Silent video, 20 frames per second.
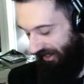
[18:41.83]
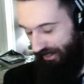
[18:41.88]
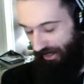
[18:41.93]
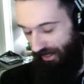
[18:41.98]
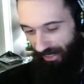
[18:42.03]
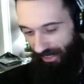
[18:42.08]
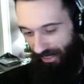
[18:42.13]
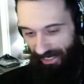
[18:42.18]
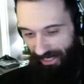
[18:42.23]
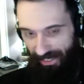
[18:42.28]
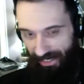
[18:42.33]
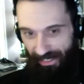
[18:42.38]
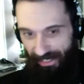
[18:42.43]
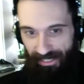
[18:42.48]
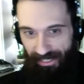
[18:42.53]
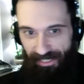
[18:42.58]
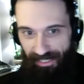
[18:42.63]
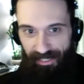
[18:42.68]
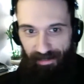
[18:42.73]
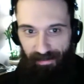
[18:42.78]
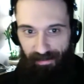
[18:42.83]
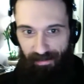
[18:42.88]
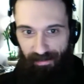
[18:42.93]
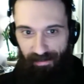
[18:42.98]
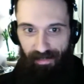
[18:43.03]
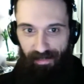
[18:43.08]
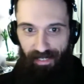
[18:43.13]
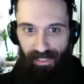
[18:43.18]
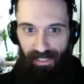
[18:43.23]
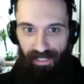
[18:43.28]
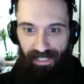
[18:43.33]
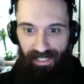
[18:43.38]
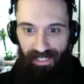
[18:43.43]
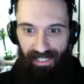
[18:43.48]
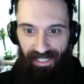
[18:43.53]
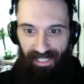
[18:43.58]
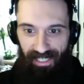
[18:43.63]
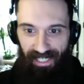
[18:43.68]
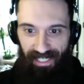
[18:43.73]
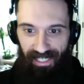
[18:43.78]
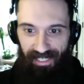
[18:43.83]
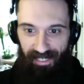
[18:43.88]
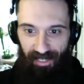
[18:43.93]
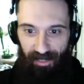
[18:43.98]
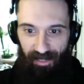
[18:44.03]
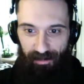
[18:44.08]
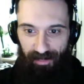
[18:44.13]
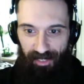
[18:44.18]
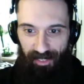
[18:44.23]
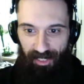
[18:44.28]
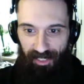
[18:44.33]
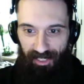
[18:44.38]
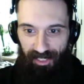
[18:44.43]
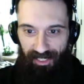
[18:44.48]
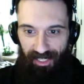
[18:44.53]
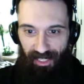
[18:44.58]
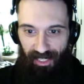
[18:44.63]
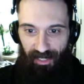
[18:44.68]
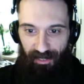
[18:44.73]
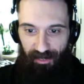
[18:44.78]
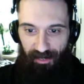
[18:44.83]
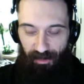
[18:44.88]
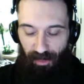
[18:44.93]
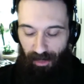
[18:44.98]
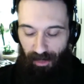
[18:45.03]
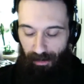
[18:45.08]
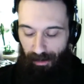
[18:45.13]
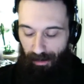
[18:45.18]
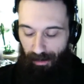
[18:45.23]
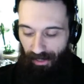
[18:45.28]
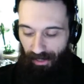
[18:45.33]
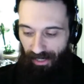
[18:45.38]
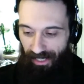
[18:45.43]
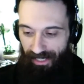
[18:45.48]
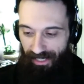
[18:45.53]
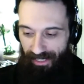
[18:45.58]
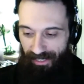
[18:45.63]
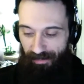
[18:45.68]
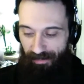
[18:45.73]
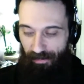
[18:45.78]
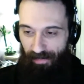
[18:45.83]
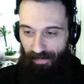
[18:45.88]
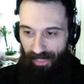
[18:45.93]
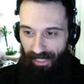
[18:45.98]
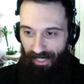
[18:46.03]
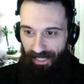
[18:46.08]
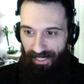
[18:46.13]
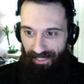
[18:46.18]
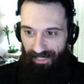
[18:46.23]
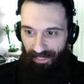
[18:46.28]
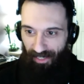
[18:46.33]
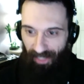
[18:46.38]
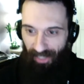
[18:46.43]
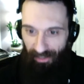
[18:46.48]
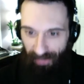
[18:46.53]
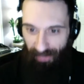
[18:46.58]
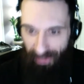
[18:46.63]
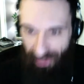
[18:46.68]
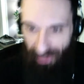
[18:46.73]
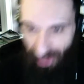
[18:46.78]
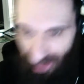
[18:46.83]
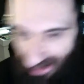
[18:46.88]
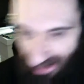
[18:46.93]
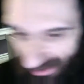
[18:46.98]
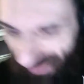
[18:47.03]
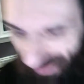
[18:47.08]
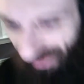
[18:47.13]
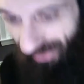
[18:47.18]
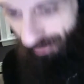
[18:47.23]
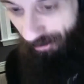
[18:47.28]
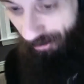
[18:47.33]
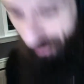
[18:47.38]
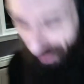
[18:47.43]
all right. I'm just want to be polite and offer John his time.